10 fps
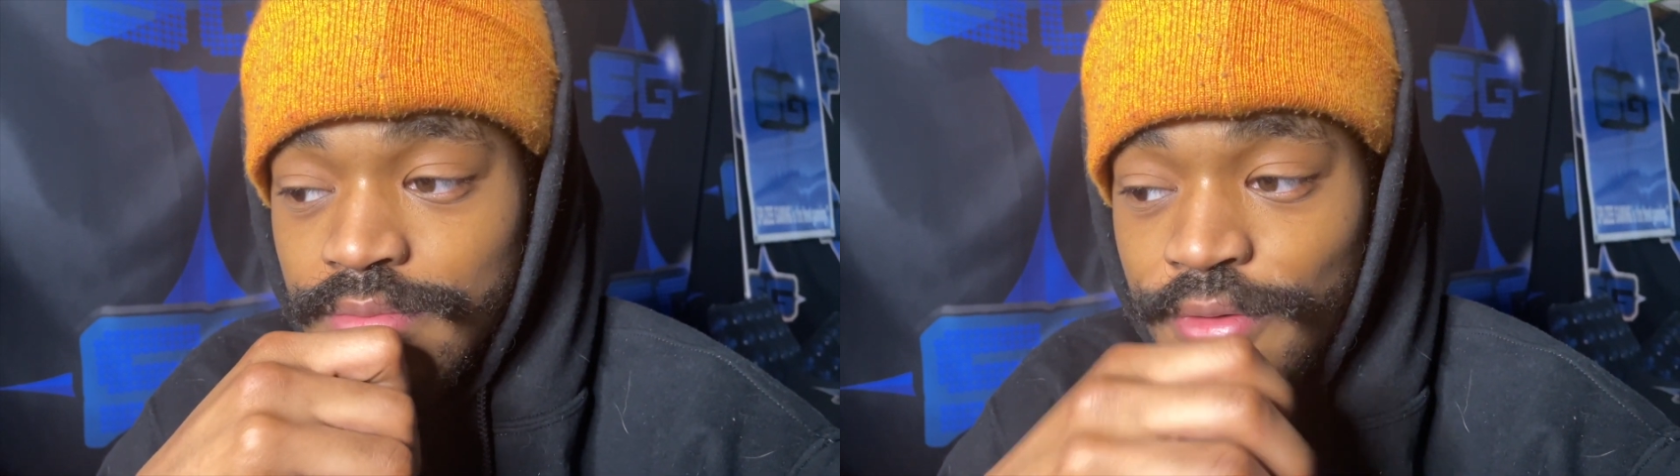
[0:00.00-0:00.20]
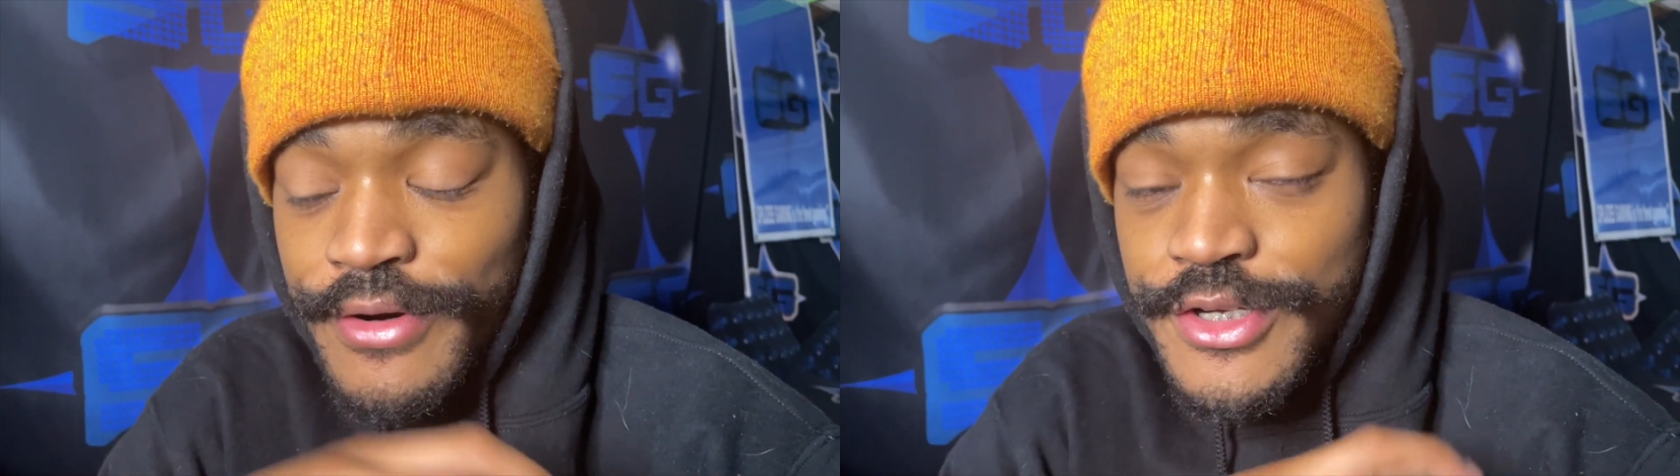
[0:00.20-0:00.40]

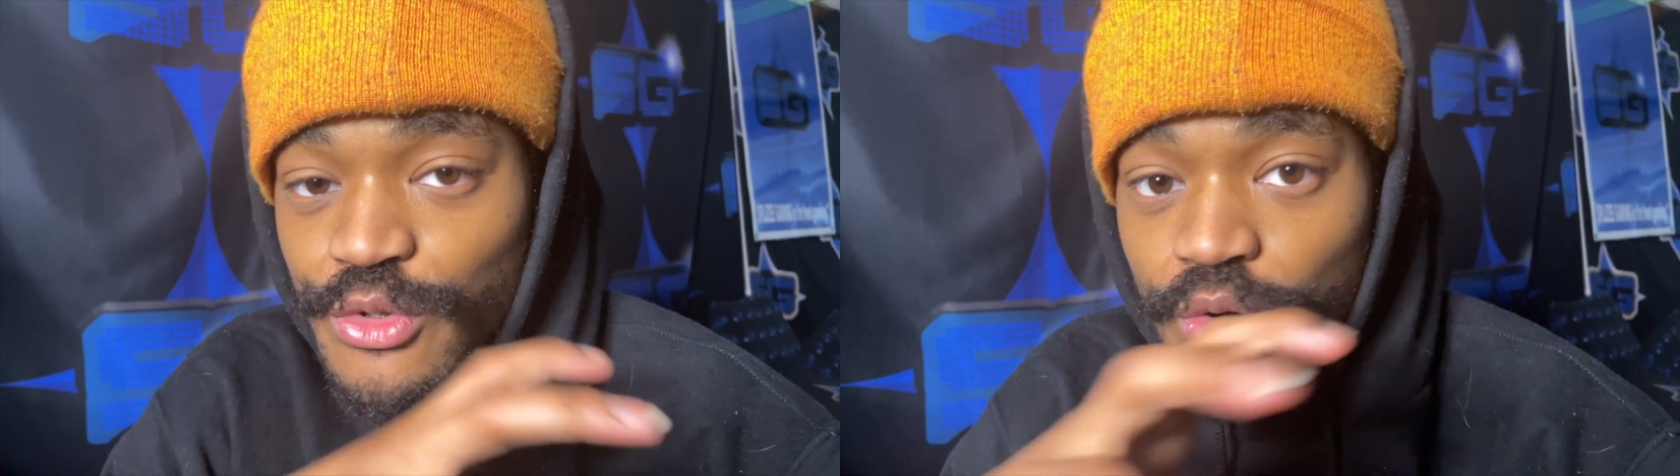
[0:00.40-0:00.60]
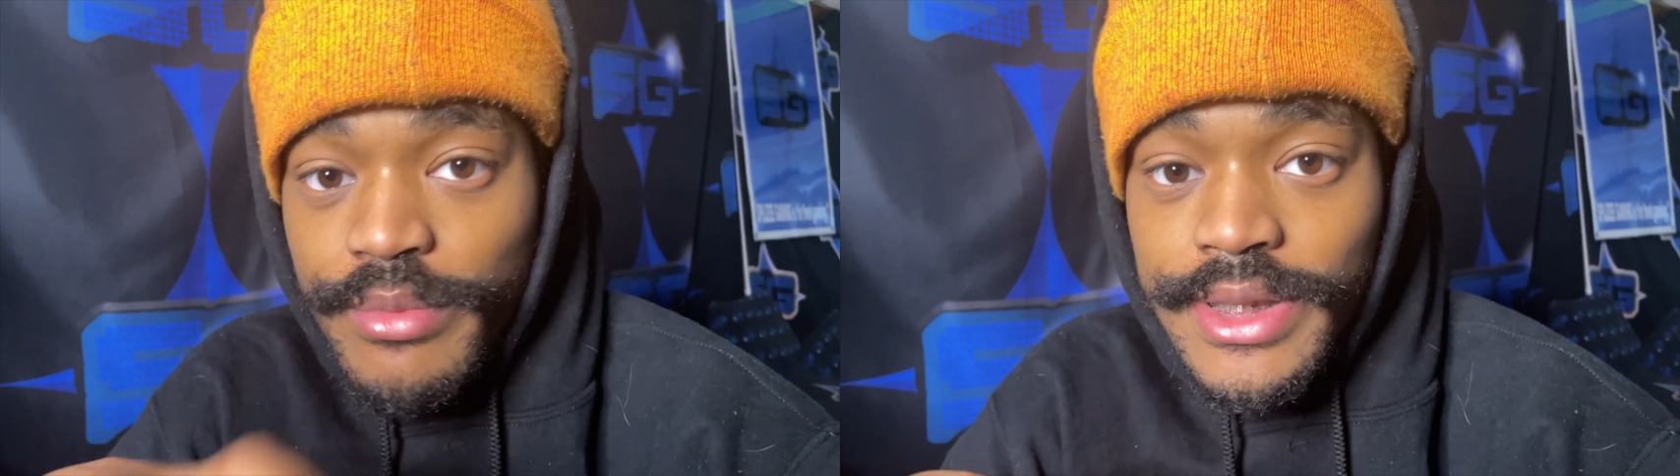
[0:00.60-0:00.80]

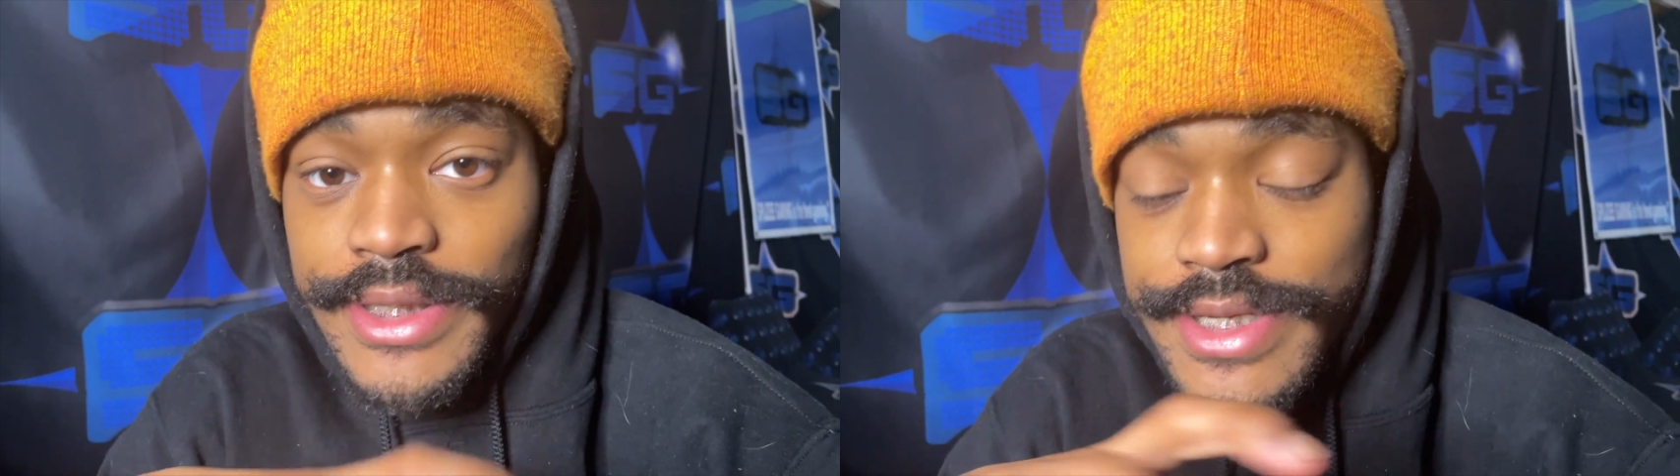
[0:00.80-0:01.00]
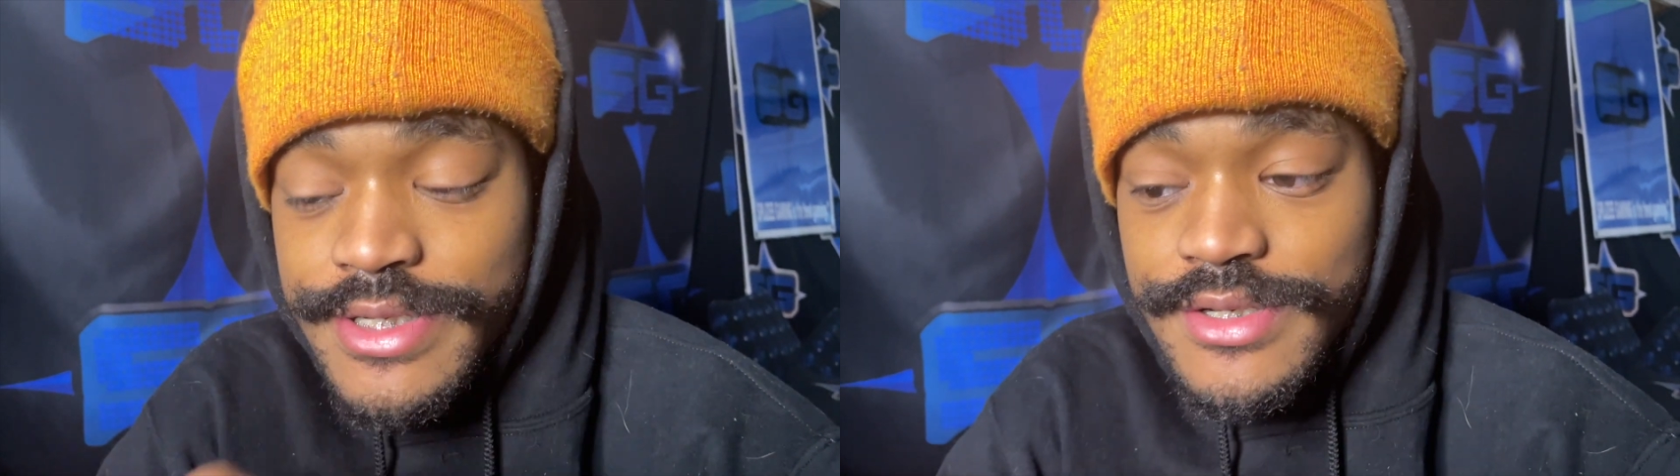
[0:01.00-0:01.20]

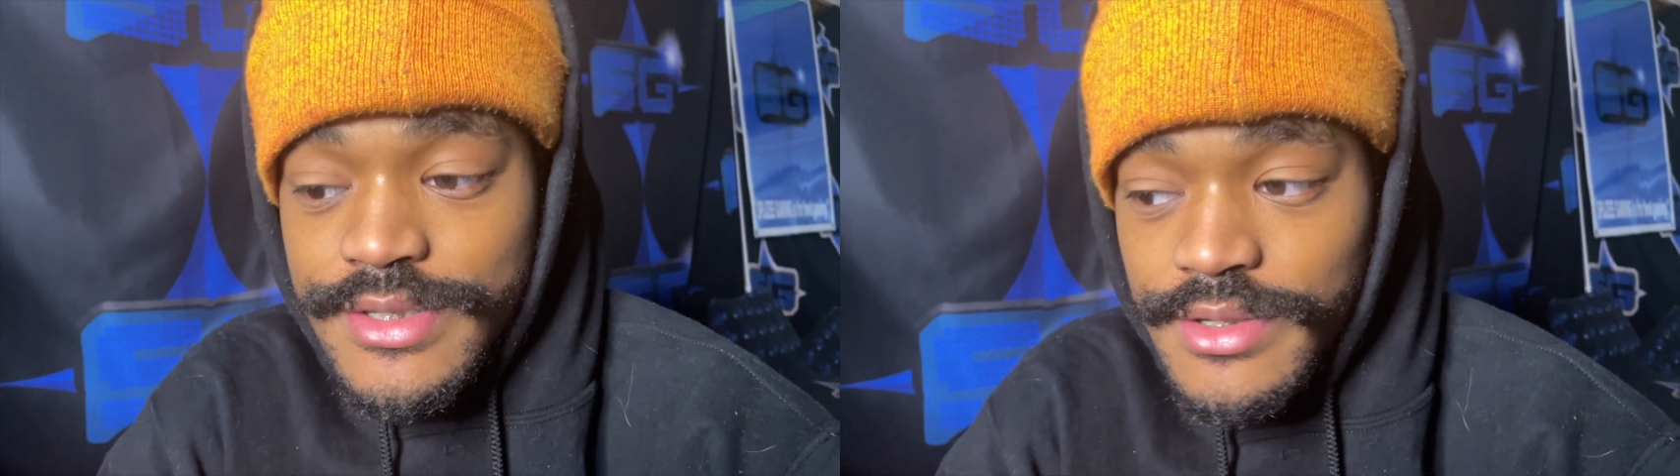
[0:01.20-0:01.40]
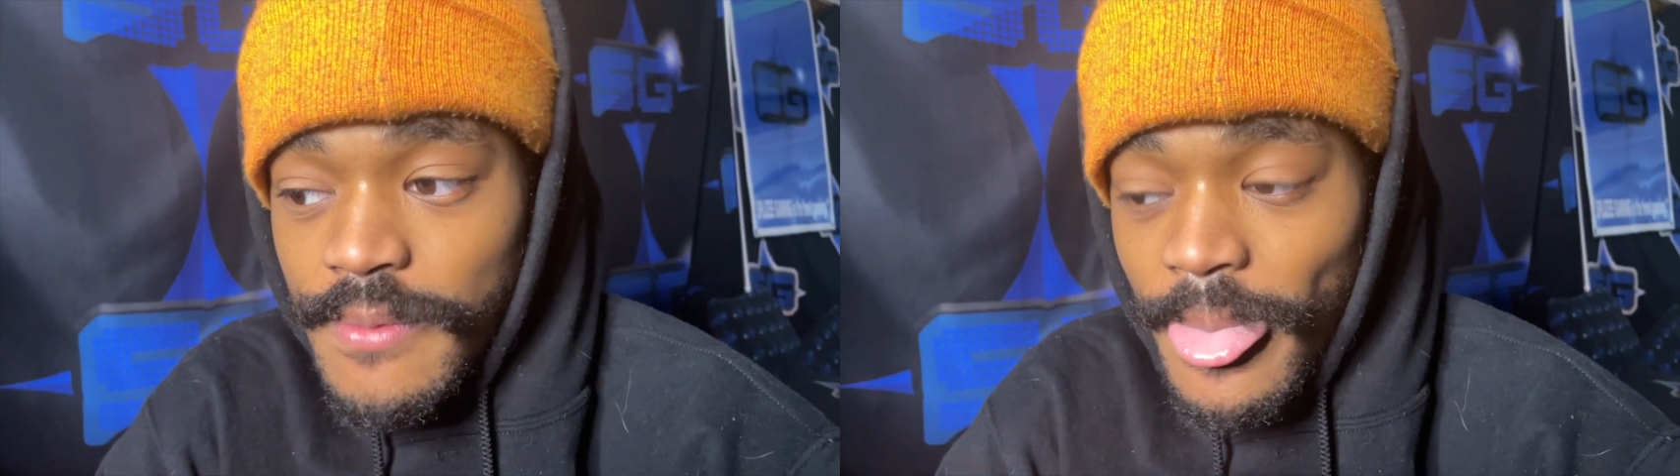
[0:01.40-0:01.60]
brainstorming list